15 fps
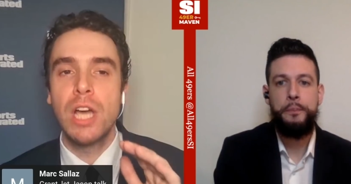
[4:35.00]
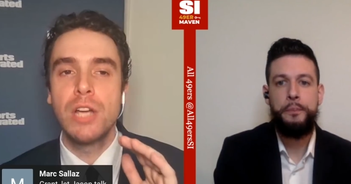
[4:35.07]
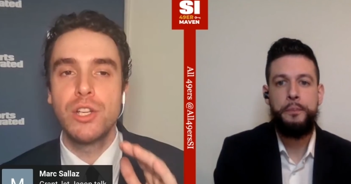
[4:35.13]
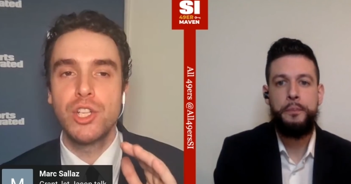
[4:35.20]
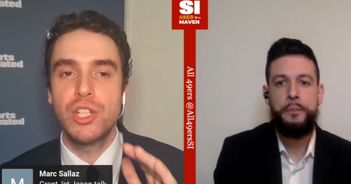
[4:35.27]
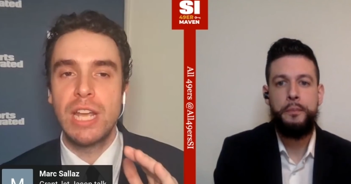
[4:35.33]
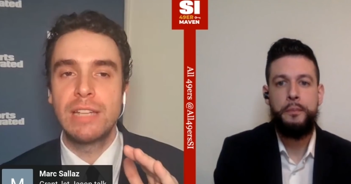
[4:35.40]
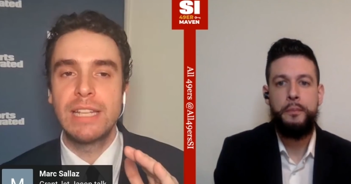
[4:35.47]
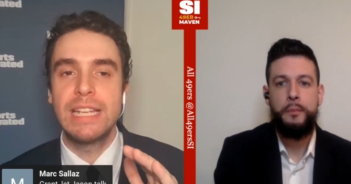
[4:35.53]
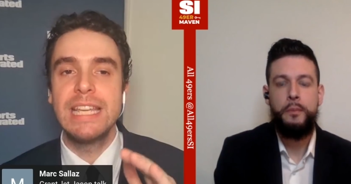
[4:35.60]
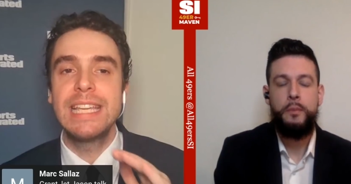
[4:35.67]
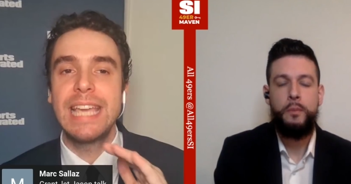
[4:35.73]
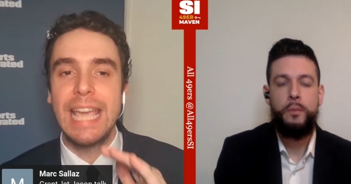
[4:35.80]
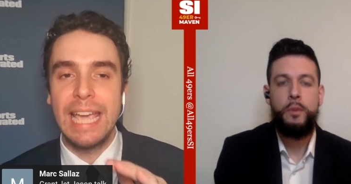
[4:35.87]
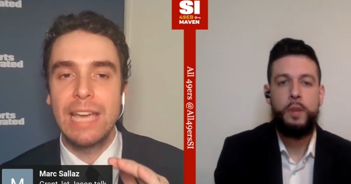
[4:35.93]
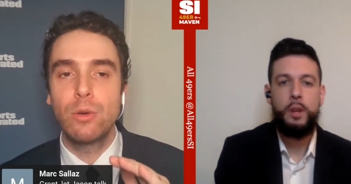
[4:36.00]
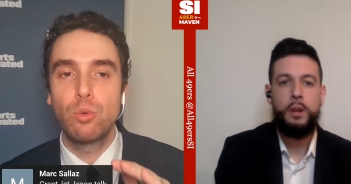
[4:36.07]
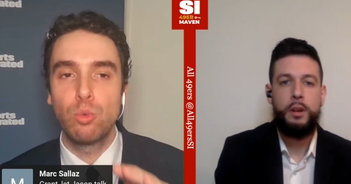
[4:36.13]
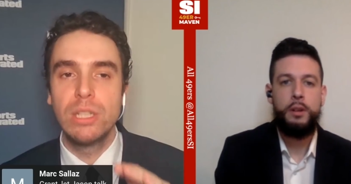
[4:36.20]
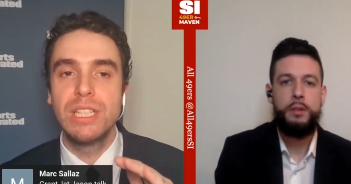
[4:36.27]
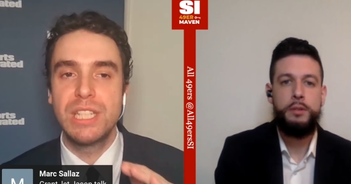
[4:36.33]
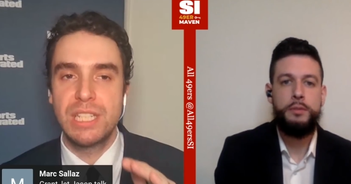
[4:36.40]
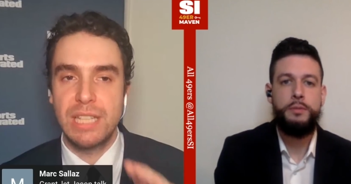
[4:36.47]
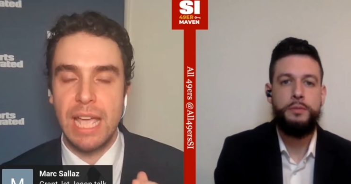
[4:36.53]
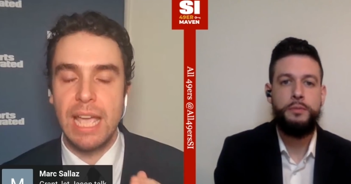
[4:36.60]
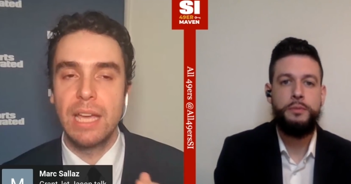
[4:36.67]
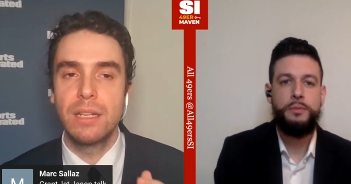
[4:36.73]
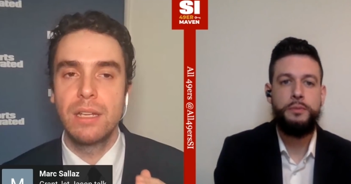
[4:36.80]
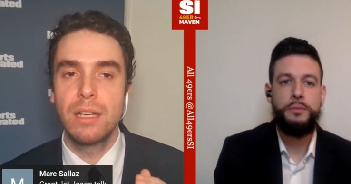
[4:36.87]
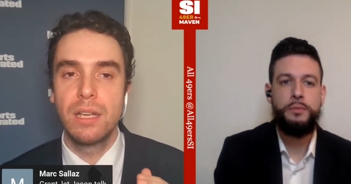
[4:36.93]
Speaker 1: to understand that he can't really
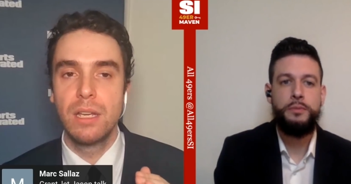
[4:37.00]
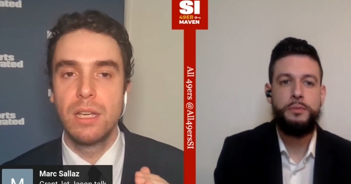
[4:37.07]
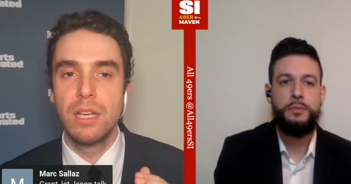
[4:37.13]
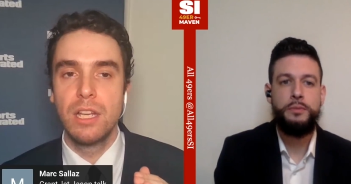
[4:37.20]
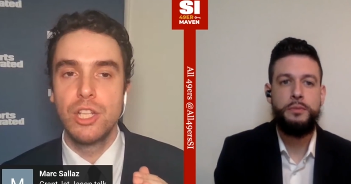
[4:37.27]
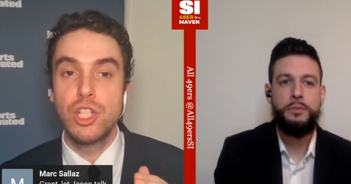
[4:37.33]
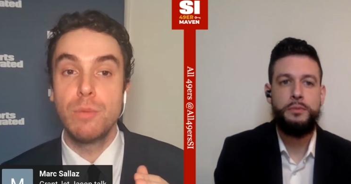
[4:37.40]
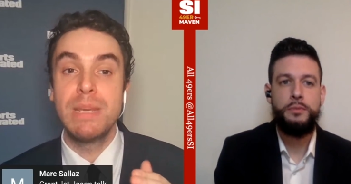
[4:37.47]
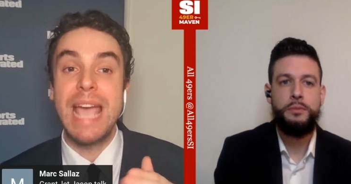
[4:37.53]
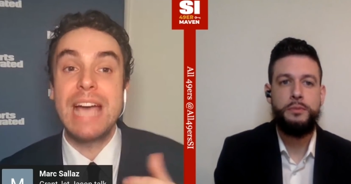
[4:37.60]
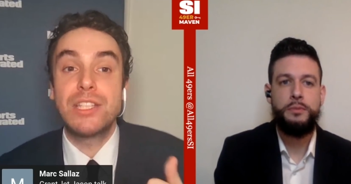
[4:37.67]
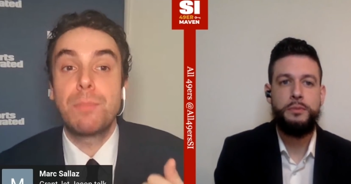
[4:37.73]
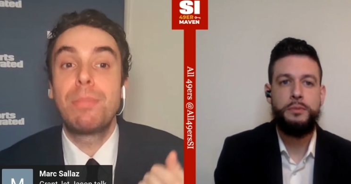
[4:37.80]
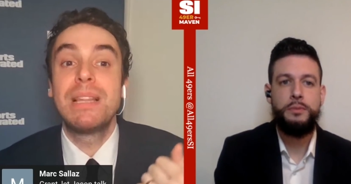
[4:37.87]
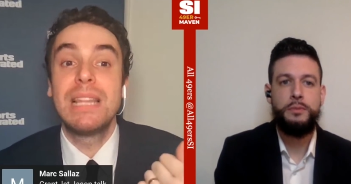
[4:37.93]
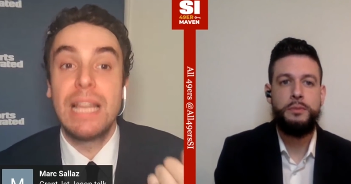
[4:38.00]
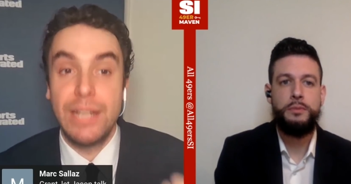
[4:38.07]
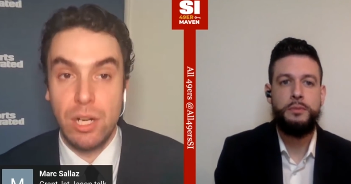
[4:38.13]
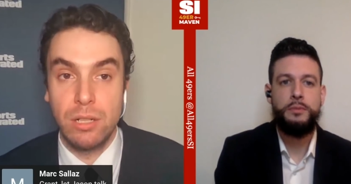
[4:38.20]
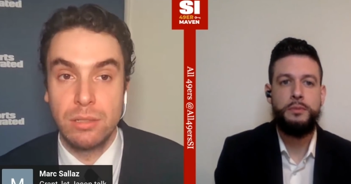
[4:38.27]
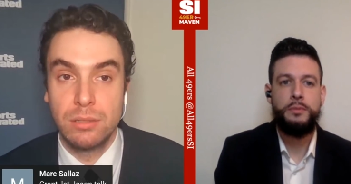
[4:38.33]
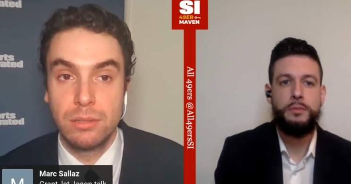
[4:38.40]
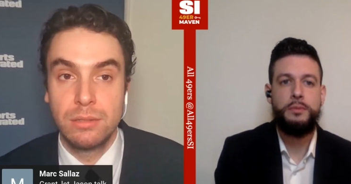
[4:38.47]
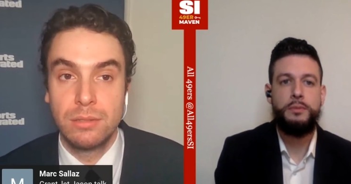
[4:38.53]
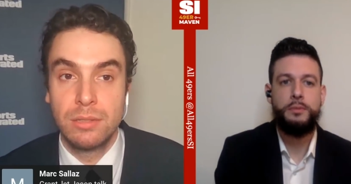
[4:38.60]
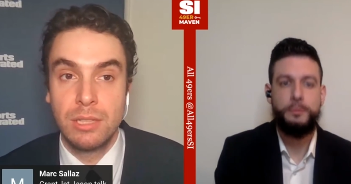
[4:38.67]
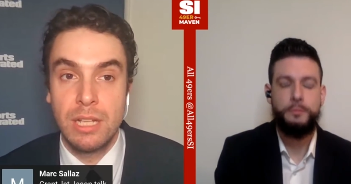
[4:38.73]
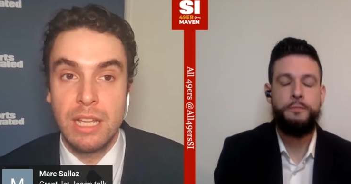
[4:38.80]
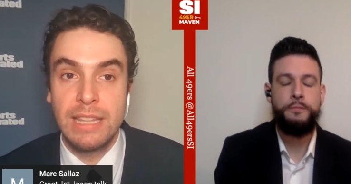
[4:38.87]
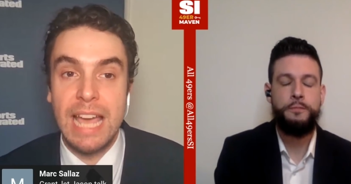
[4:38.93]
stand Jimmy as a player.
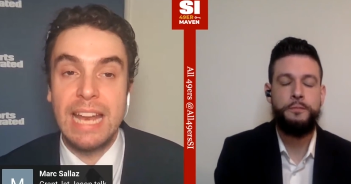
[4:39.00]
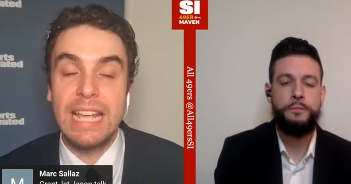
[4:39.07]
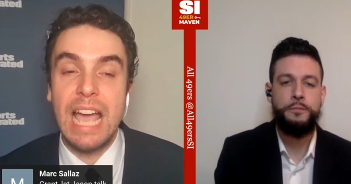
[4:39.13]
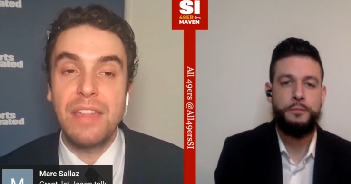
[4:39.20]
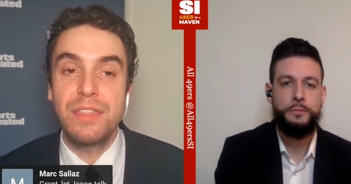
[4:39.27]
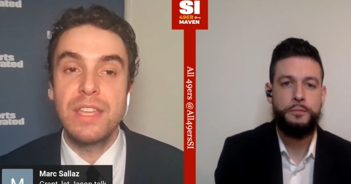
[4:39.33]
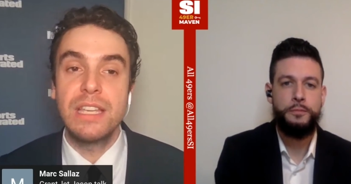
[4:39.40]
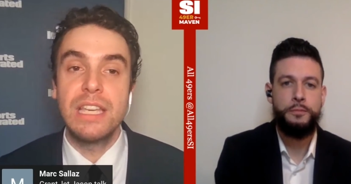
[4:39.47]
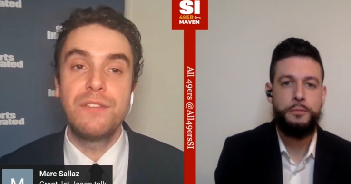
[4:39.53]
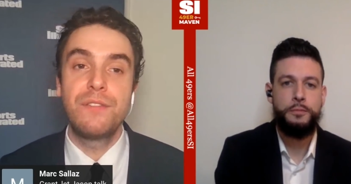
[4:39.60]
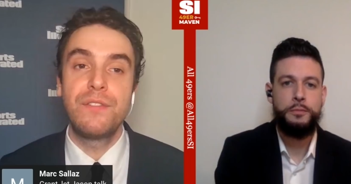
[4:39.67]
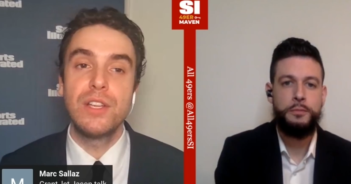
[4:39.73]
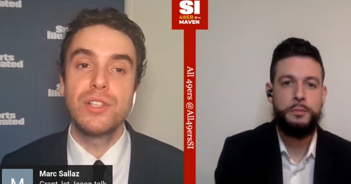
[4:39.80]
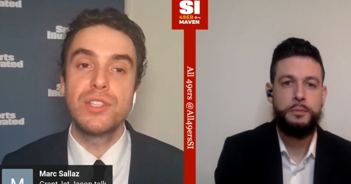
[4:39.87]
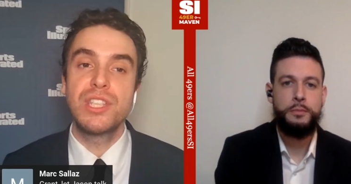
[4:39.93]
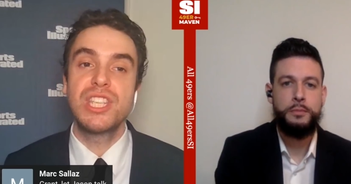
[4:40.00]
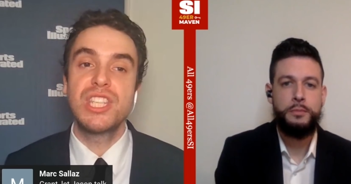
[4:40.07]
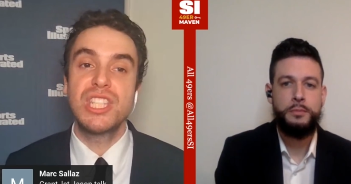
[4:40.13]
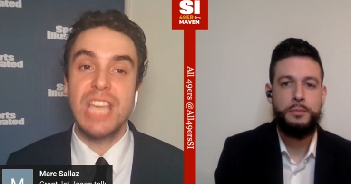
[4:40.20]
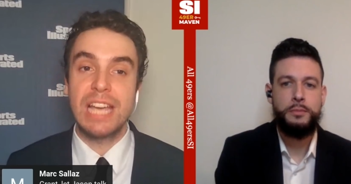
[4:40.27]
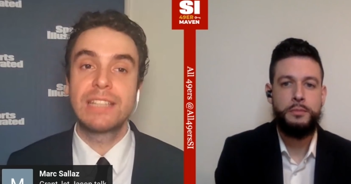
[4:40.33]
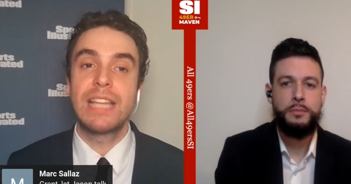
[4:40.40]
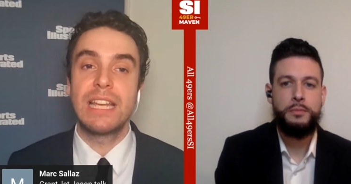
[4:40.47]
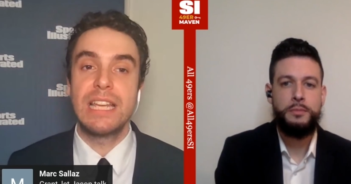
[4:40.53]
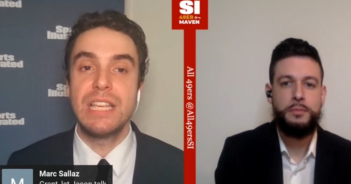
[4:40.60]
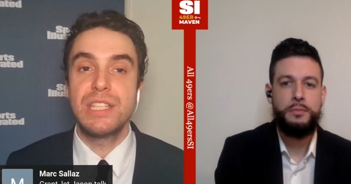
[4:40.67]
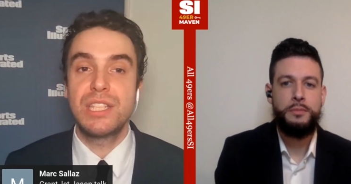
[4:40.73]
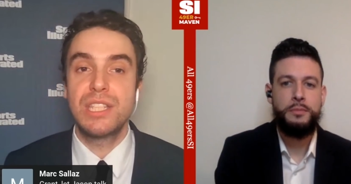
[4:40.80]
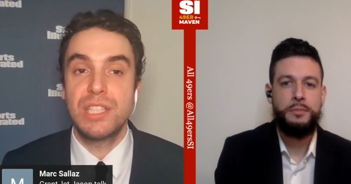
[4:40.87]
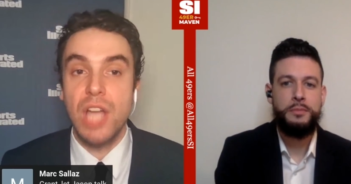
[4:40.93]
Mm-hmm. That I think he feels sick that
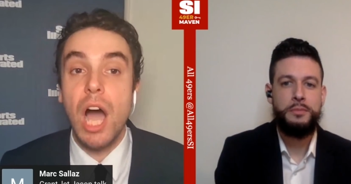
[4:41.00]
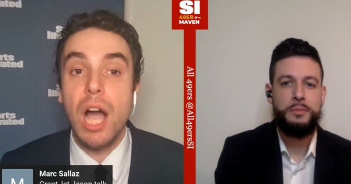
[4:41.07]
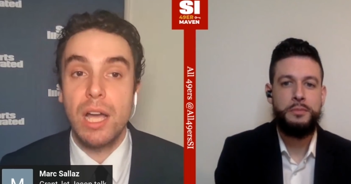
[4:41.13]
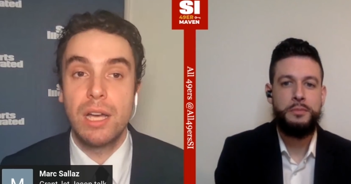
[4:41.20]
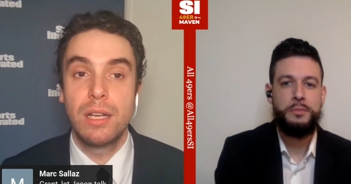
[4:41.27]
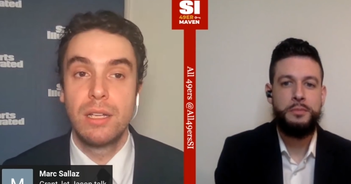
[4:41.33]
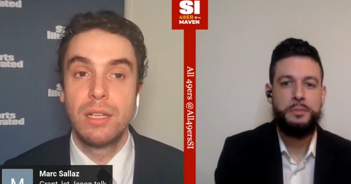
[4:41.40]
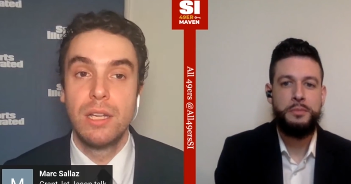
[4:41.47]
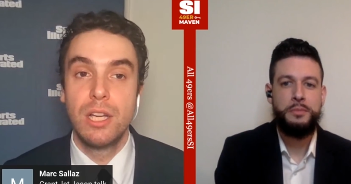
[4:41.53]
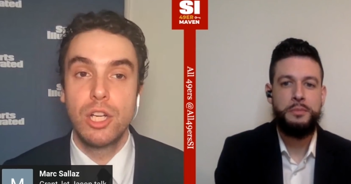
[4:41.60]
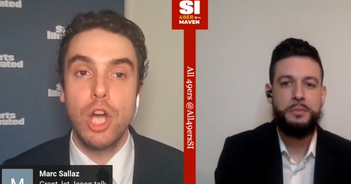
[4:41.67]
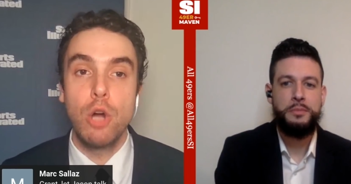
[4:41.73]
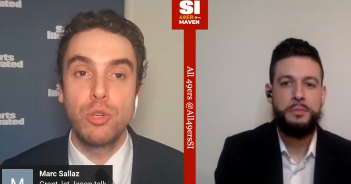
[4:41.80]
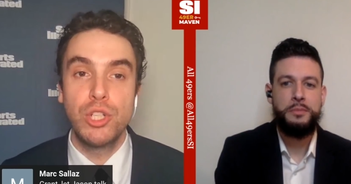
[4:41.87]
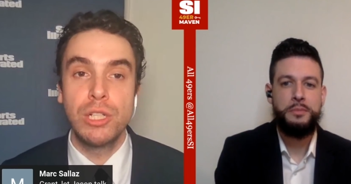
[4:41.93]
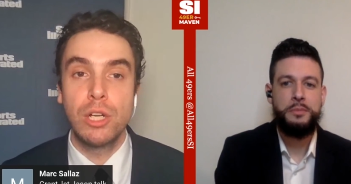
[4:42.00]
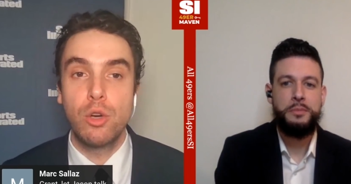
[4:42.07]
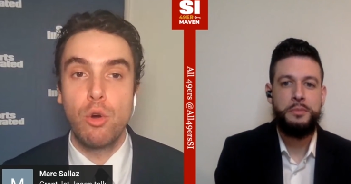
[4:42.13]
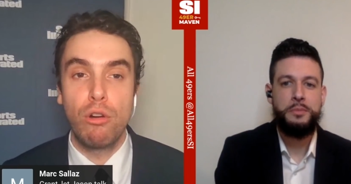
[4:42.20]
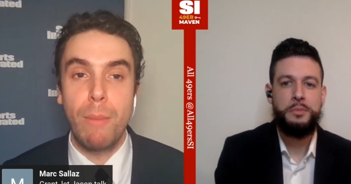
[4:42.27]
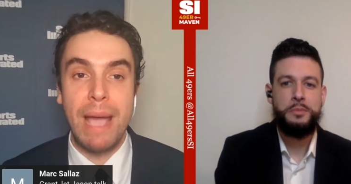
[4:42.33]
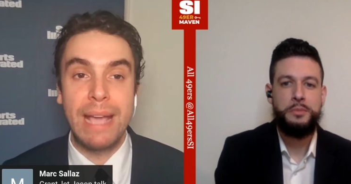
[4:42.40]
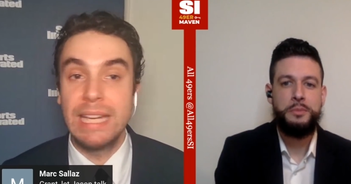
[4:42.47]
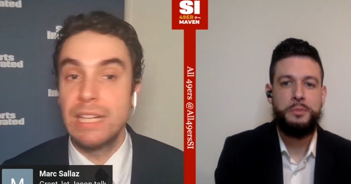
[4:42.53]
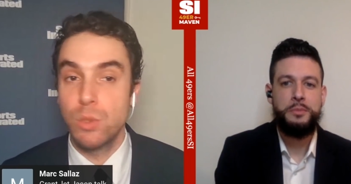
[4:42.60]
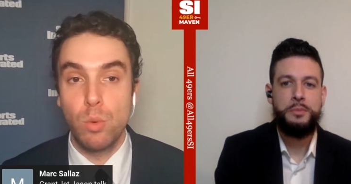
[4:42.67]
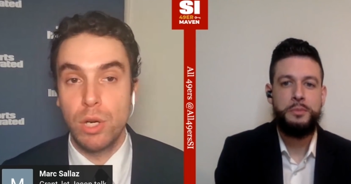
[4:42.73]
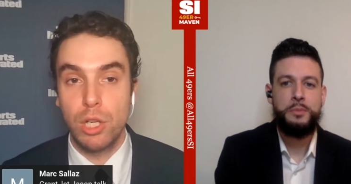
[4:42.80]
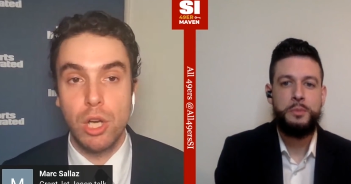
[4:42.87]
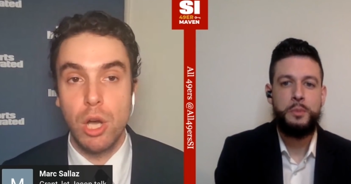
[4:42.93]
he's stuck coaching a quarterback he doesn't
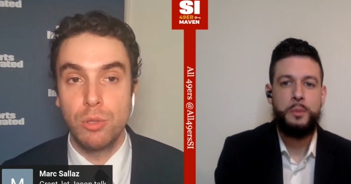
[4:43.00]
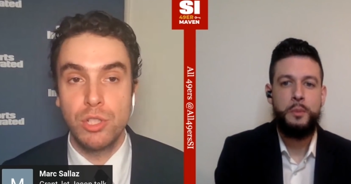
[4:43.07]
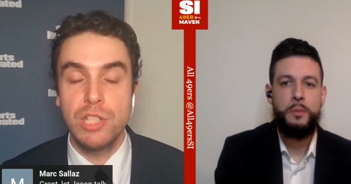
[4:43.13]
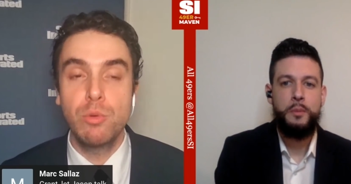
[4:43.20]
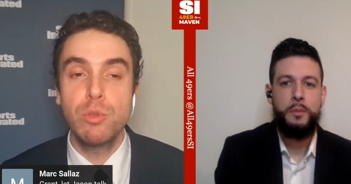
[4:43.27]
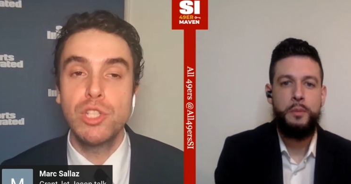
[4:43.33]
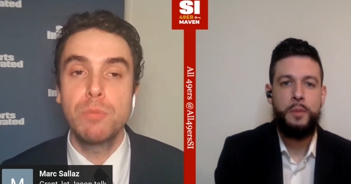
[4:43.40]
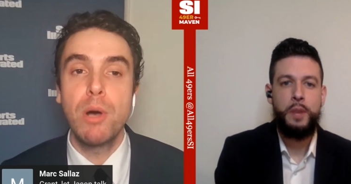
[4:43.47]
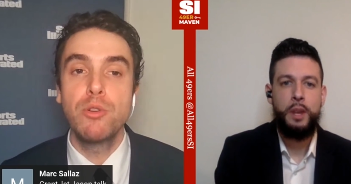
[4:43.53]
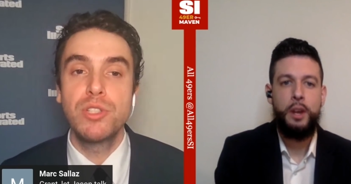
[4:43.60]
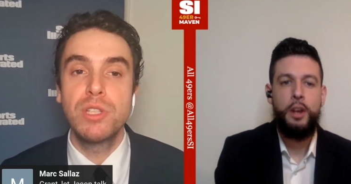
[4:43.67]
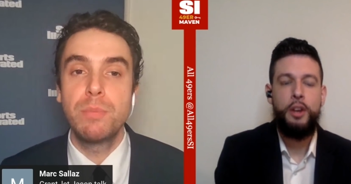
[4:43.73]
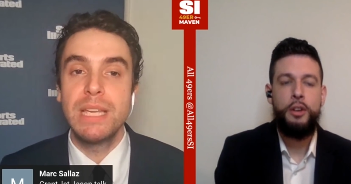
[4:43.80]
want to coach. This was supposed to